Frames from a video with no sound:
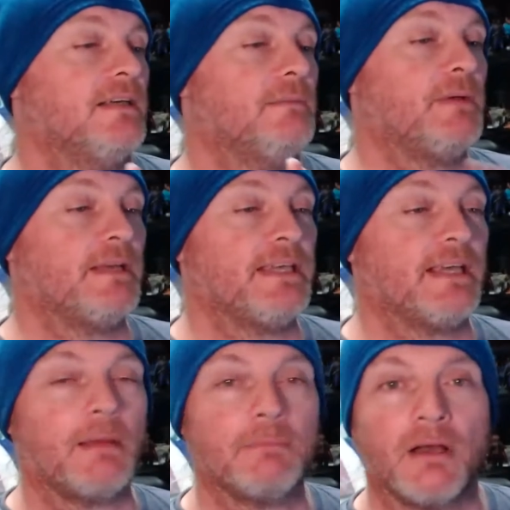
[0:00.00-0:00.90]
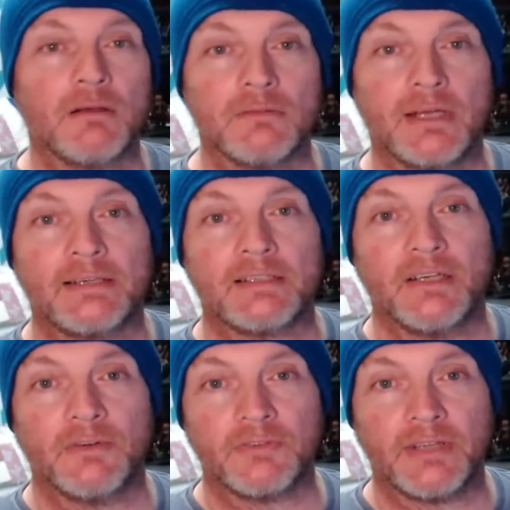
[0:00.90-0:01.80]
but yet I'm not going to have to
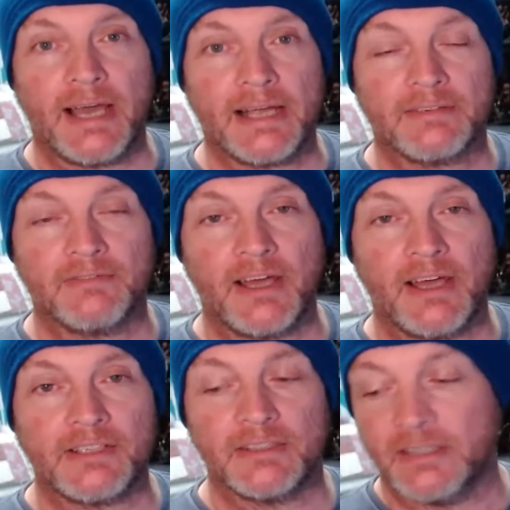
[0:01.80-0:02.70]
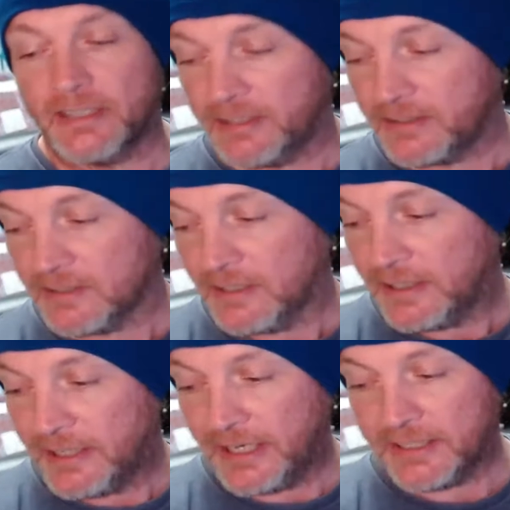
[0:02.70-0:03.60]
go for the aggravation is
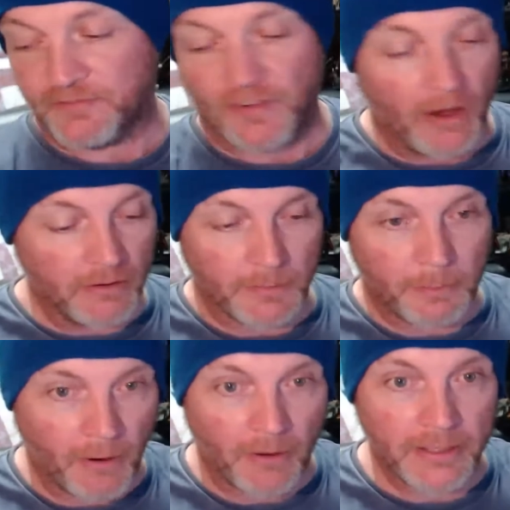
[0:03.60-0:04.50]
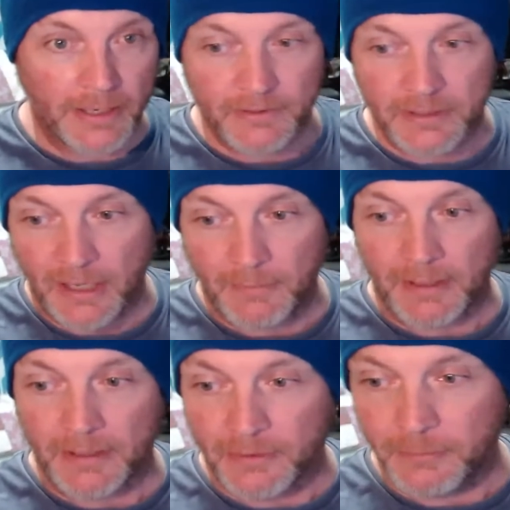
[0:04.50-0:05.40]
it falling apart every time I
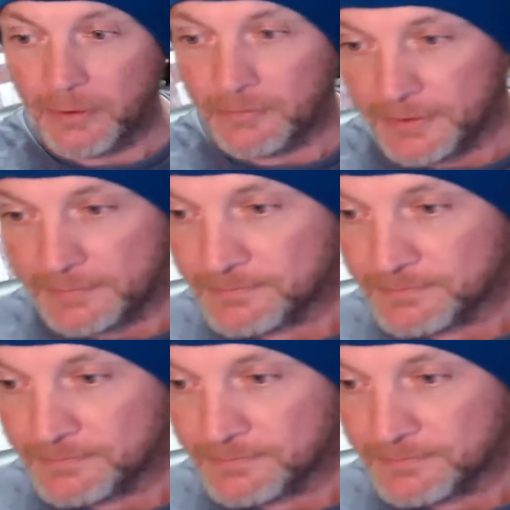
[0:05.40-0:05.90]
go to move it.